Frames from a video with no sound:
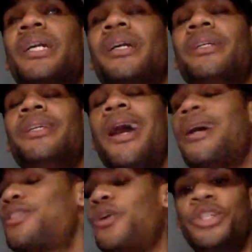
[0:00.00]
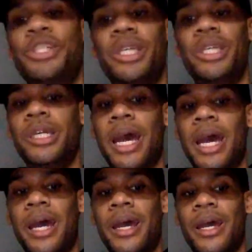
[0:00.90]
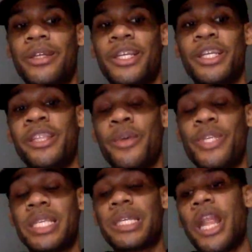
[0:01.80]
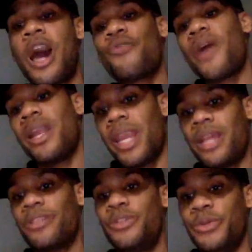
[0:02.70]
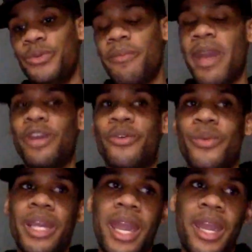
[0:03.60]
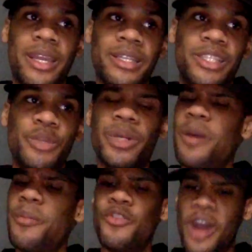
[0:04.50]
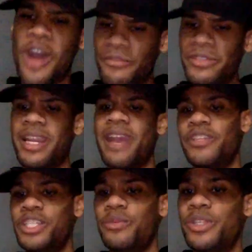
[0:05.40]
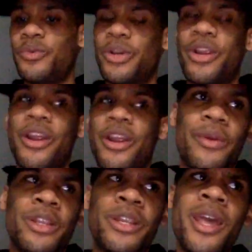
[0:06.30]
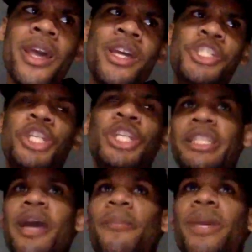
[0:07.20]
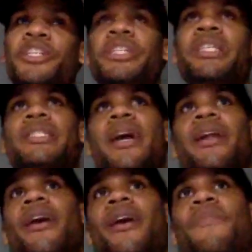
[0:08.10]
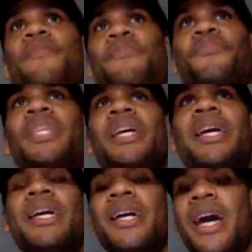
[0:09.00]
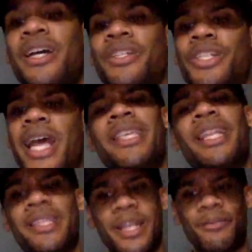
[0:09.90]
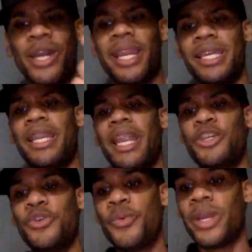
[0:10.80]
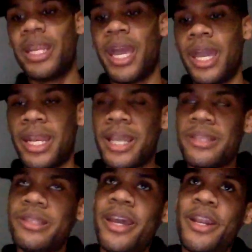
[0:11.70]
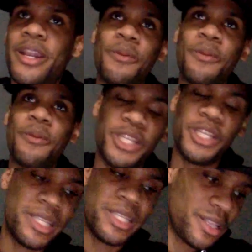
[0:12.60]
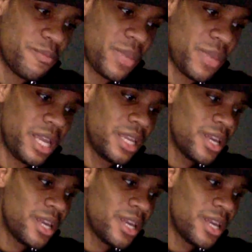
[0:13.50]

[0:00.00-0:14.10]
yeah, so there was a salon right next to the bakery, and she would come over often after she was doing her hair. And she looked at me and she said, I said, listen, I'm trying to get like you one day. And I said, she said to me,